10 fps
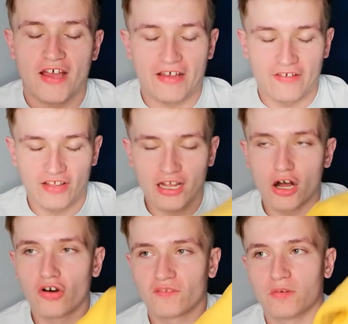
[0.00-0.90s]
I, have like
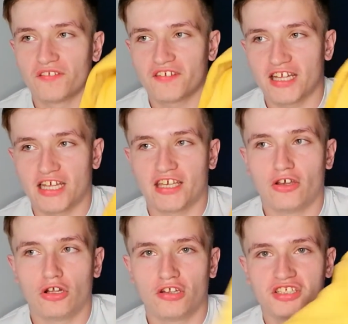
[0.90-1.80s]
always wanted to get like a
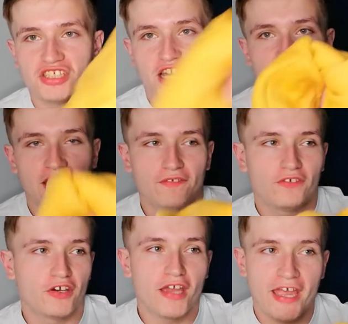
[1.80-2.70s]
coloured jacket
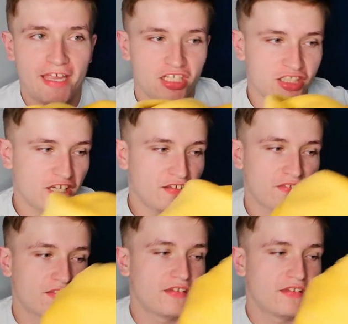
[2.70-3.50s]
for ages.